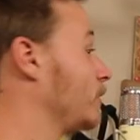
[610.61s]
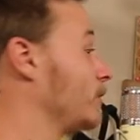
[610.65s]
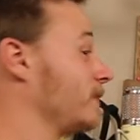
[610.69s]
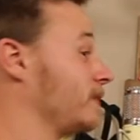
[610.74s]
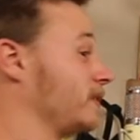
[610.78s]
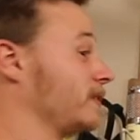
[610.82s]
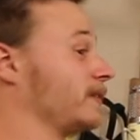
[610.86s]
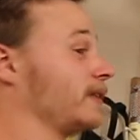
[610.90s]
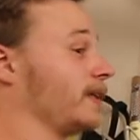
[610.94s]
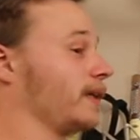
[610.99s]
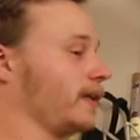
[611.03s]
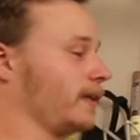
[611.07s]
do have
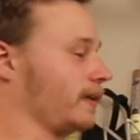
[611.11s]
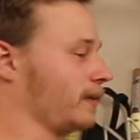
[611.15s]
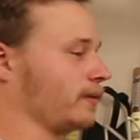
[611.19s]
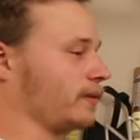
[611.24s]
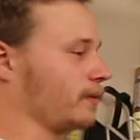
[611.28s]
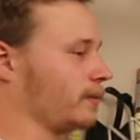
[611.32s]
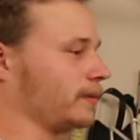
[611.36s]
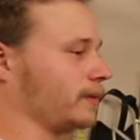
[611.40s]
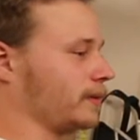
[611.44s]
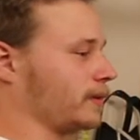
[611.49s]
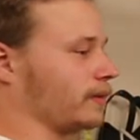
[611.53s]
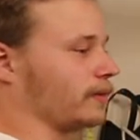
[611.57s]
to say I don't
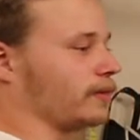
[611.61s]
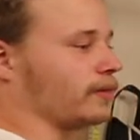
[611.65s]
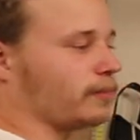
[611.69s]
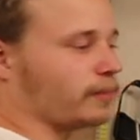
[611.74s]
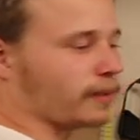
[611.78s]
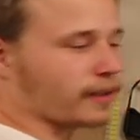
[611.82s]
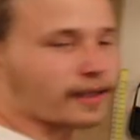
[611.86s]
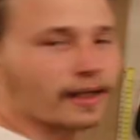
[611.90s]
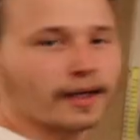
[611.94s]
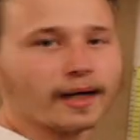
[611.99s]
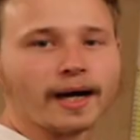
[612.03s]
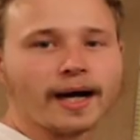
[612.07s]
know what I'm talking
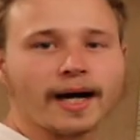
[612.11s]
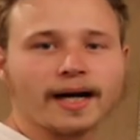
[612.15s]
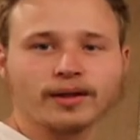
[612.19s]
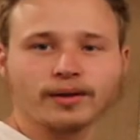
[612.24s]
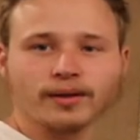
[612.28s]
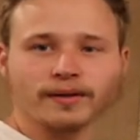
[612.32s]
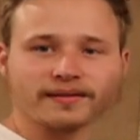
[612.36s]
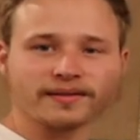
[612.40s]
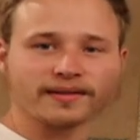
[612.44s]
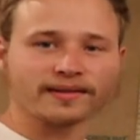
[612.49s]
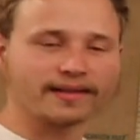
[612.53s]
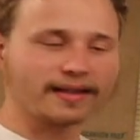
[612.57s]
about. I do
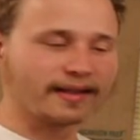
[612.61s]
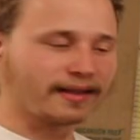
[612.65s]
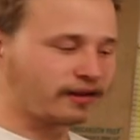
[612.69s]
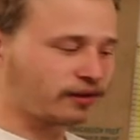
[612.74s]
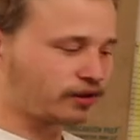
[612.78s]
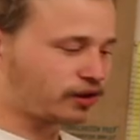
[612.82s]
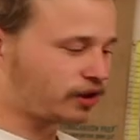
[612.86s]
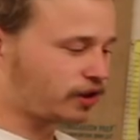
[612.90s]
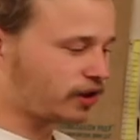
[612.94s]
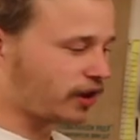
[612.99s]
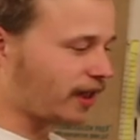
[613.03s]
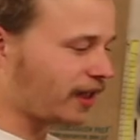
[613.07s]
have to say their
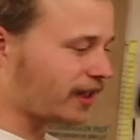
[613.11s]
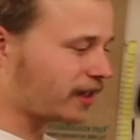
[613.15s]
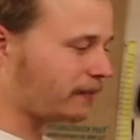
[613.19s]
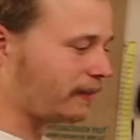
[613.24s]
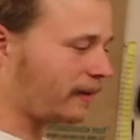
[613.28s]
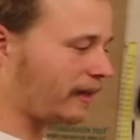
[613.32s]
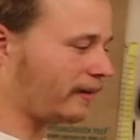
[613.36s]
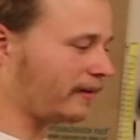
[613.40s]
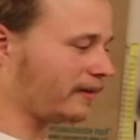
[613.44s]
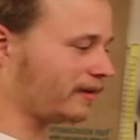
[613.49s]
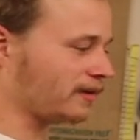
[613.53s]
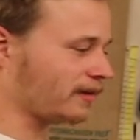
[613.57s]
shock
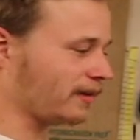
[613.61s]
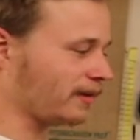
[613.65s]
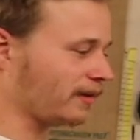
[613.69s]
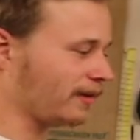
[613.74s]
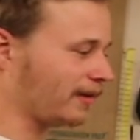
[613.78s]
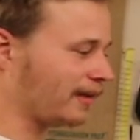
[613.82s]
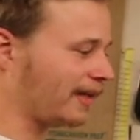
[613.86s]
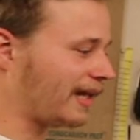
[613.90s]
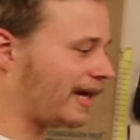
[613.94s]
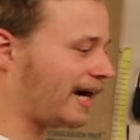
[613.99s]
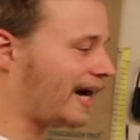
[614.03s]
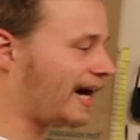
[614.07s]
mount is a
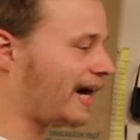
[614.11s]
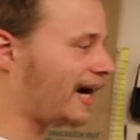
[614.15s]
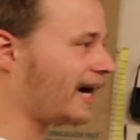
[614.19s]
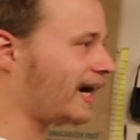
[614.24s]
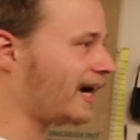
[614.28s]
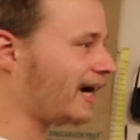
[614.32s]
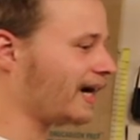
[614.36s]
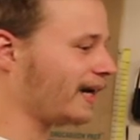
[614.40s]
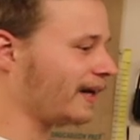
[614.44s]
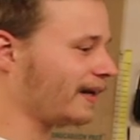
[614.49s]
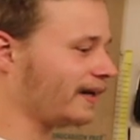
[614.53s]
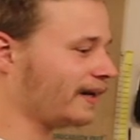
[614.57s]

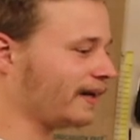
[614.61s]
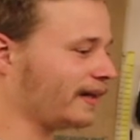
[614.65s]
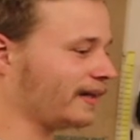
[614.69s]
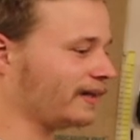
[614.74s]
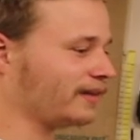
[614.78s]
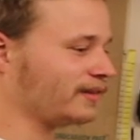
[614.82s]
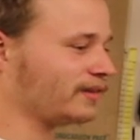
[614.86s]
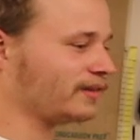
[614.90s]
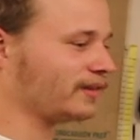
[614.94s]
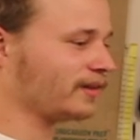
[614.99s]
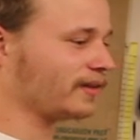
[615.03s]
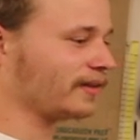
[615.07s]
lot
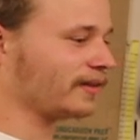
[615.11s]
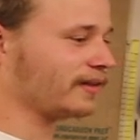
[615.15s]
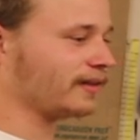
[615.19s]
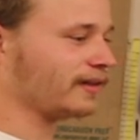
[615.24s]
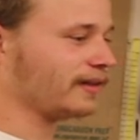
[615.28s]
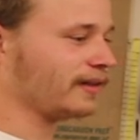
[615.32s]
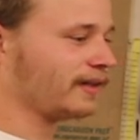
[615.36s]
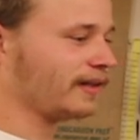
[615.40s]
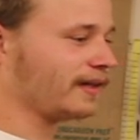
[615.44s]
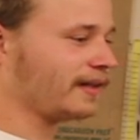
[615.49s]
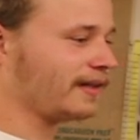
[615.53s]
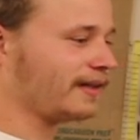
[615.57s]
nicer.
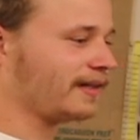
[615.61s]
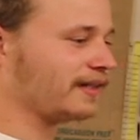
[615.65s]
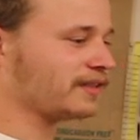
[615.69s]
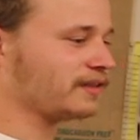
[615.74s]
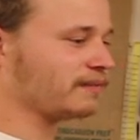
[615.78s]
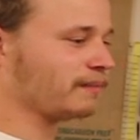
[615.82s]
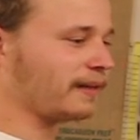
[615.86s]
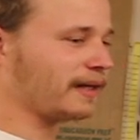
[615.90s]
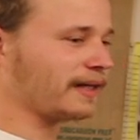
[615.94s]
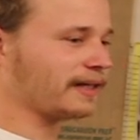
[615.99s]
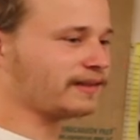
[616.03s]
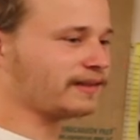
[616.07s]
This
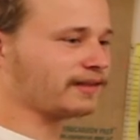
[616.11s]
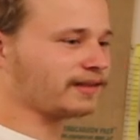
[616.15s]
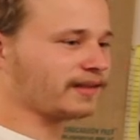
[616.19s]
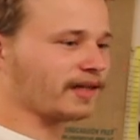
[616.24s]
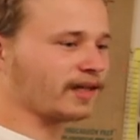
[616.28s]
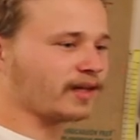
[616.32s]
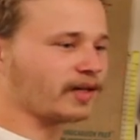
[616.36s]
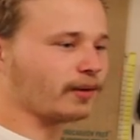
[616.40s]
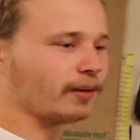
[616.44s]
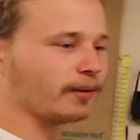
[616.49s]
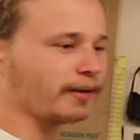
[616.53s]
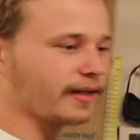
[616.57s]
mic's
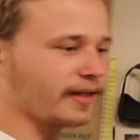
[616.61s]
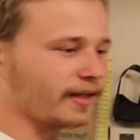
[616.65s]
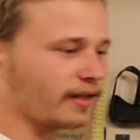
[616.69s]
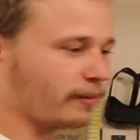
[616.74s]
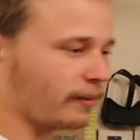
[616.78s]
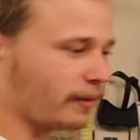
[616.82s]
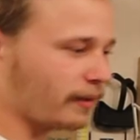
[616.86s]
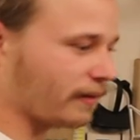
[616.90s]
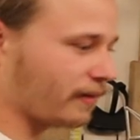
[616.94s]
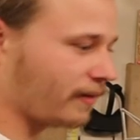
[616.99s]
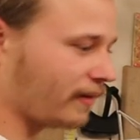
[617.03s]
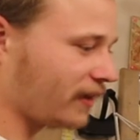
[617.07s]
not going
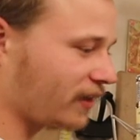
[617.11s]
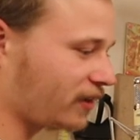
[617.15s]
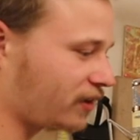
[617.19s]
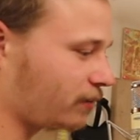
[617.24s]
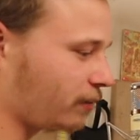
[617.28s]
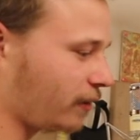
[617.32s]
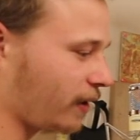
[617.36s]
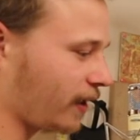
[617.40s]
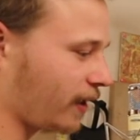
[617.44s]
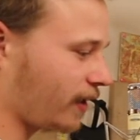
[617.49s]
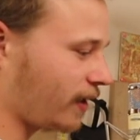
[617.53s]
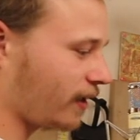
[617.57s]
anywhere. This
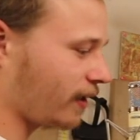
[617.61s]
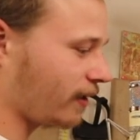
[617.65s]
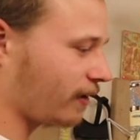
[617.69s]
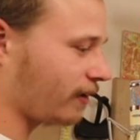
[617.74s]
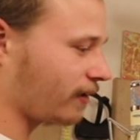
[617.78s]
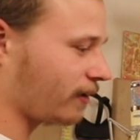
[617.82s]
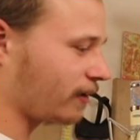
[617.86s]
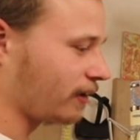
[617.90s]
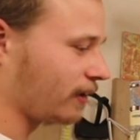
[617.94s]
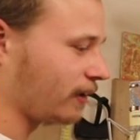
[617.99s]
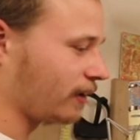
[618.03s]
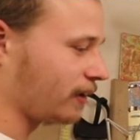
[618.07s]
mic
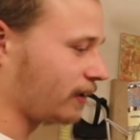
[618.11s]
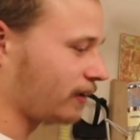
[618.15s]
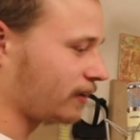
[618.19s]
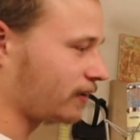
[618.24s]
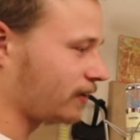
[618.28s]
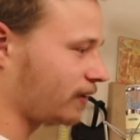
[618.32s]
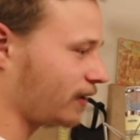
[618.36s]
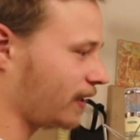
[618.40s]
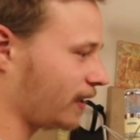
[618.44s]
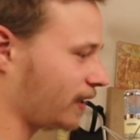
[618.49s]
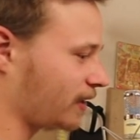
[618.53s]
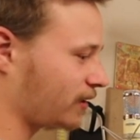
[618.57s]
here
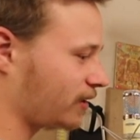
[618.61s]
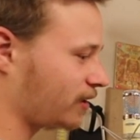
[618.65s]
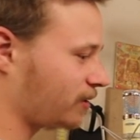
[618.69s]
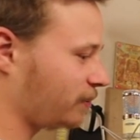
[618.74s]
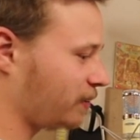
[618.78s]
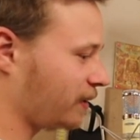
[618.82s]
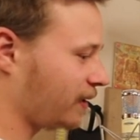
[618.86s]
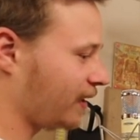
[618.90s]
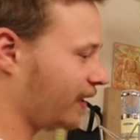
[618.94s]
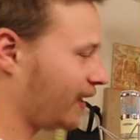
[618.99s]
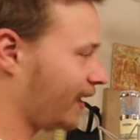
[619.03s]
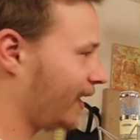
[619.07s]
See, I can
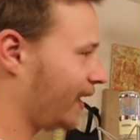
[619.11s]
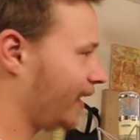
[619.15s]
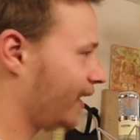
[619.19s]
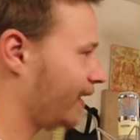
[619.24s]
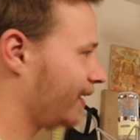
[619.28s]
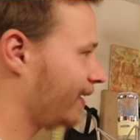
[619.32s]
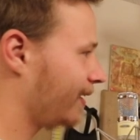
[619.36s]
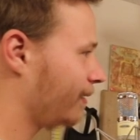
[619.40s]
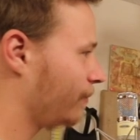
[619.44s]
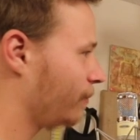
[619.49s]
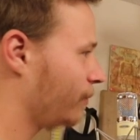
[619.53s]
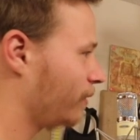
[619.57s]
spin
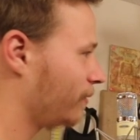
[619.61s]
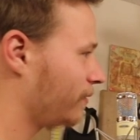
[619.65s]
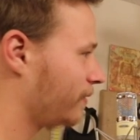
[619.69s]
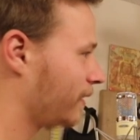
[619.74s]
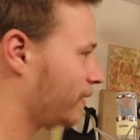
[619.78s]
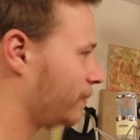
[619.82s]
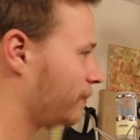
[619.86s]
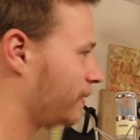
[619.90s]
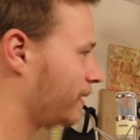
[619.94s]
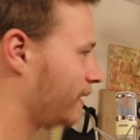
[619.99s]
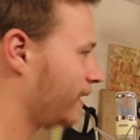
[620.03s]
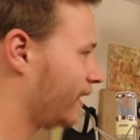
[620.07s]
that and move it
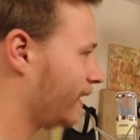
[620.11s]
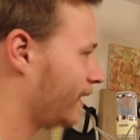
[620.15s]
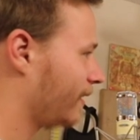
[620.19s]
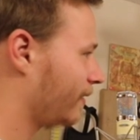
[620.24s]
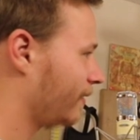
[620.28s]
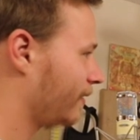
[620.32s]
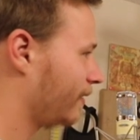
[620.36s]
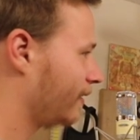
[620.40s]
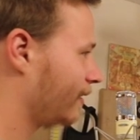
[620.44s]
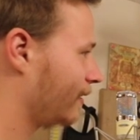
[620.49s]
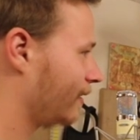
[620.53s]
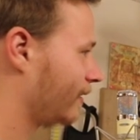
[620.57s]
up and down. I
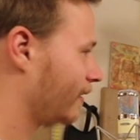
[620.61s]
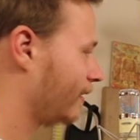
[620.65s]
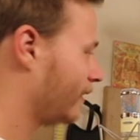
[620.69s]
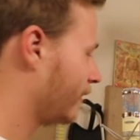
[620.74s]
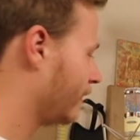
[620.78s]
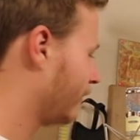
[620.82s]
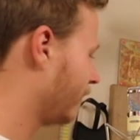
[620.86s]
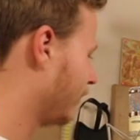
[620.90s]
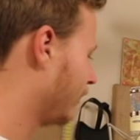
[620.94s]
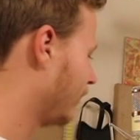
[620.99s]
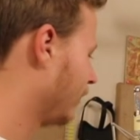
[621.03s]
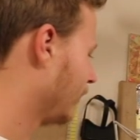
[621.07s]
mean, it makes
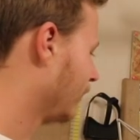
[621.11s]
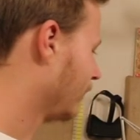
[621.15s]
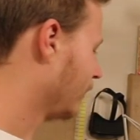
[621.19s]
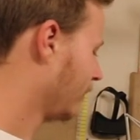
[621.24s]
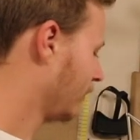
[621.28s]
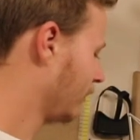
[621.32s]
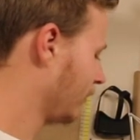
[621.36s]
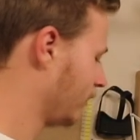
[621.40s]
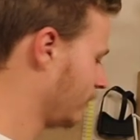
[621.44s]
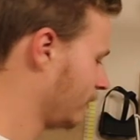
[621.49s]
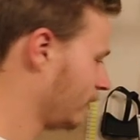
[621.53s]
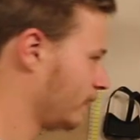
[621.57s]
sense of
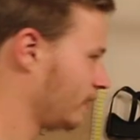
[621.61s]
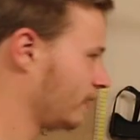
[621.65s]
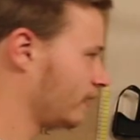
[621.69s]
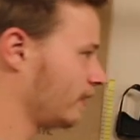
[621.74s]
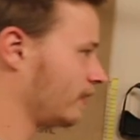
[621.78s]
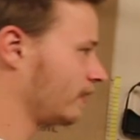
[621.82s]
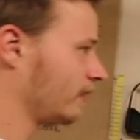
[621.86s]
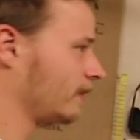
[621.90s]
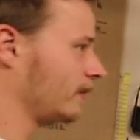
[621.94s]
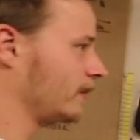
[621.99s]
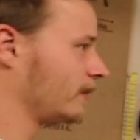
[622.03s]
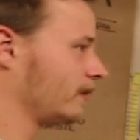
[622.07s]
why
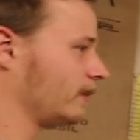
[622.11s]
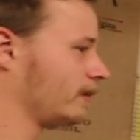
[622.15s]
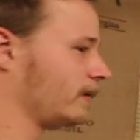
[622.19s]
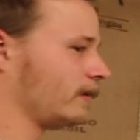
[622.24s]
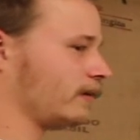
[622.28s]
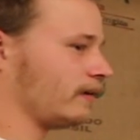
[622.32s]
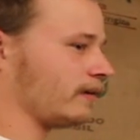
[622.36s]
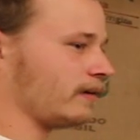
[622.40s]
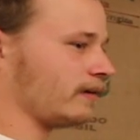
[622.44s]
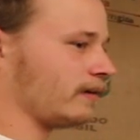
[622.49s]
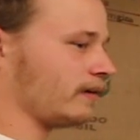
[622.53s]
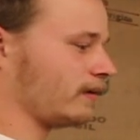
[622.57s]
you
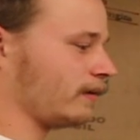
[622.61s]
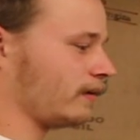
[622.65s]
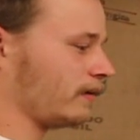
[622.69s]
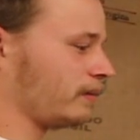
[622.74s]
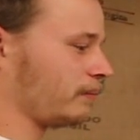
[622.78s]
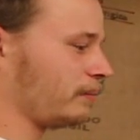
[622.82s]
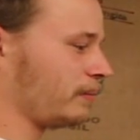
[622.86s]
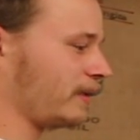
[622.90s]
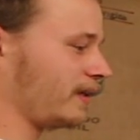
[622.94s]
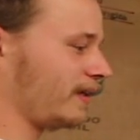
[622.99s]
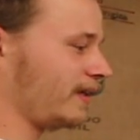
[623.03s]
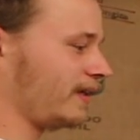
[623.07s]
should do
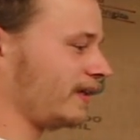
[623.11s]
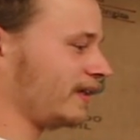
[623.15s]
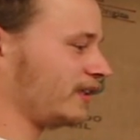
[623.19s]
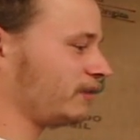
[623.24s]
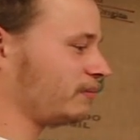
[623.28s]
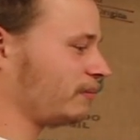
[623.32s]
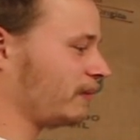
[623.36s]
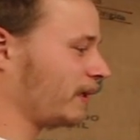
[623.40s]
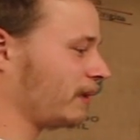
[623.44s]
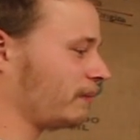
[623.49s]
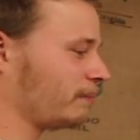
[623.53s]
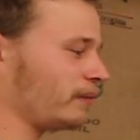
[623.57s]
that. But this
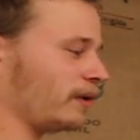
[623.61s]
mic,